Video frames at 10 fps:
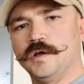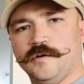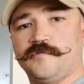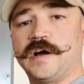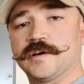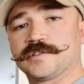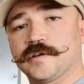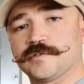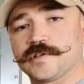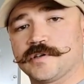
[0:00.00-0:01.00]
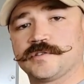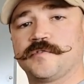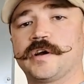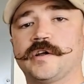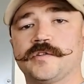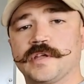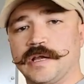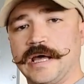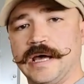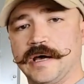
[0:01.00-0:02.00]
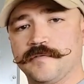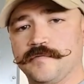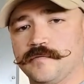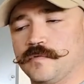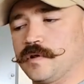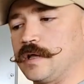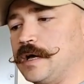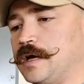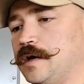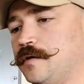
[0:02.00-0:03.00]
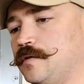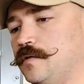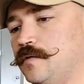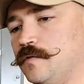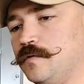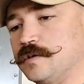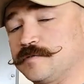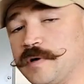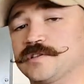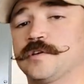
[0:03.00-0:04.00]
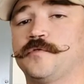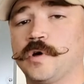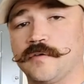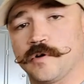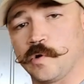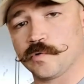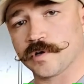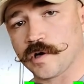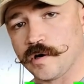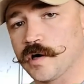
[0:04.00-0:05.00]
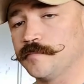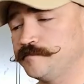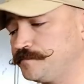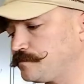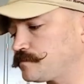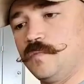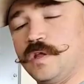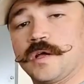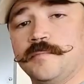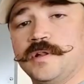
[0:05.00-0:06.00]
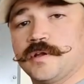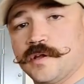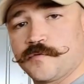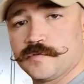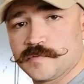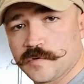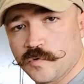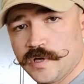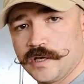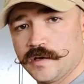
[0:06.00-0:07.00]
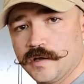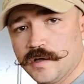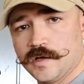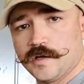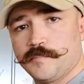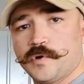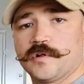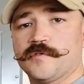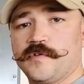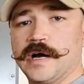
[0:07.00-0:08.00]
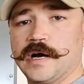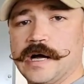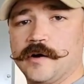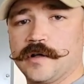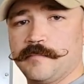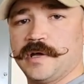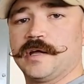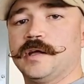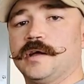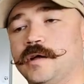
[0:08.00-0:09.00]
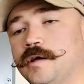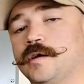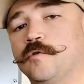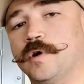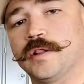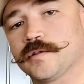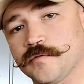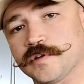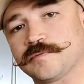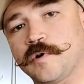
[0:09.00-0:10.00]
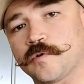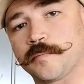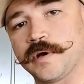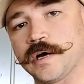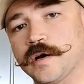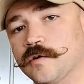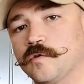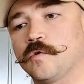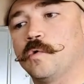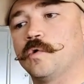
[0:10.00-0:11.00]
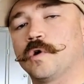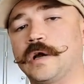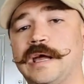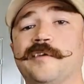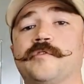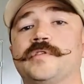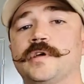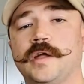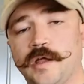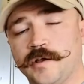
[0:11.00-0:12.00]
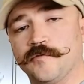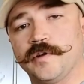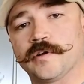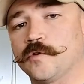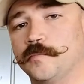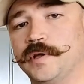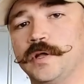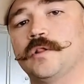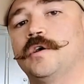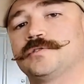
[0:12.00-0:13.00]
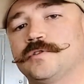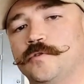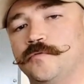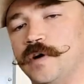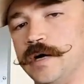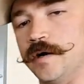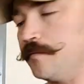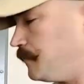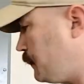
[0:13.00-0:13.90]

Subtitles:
a fire extinguisher is a very good thing to have, especially if you have an older car. It can mean the difference between putting the fire out and making a relatively small repair or everything in your vehicle being lost to fire.